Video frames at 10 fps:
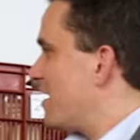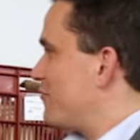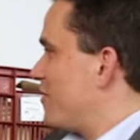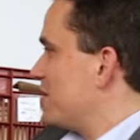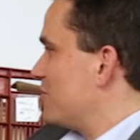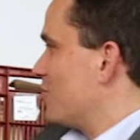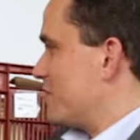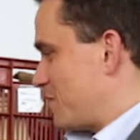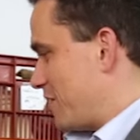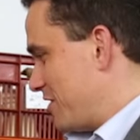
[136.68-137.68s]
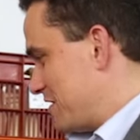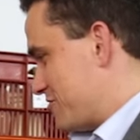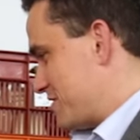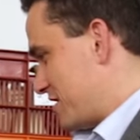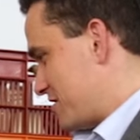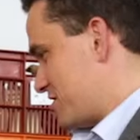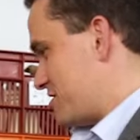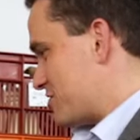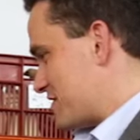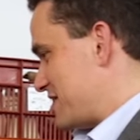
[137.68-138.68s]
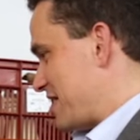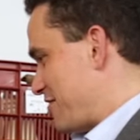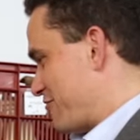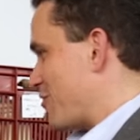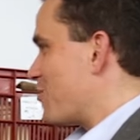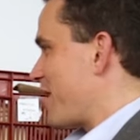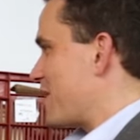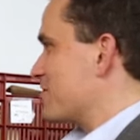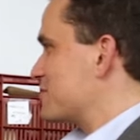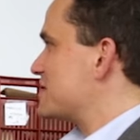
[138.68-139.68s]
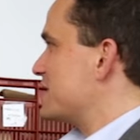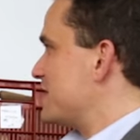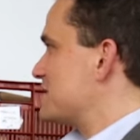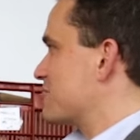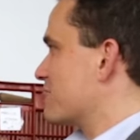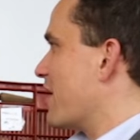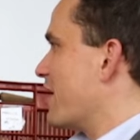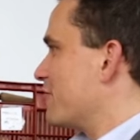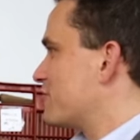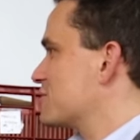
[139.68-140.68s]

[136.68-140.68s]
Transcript: I find it always very interesting just to see from where those seeds arrive.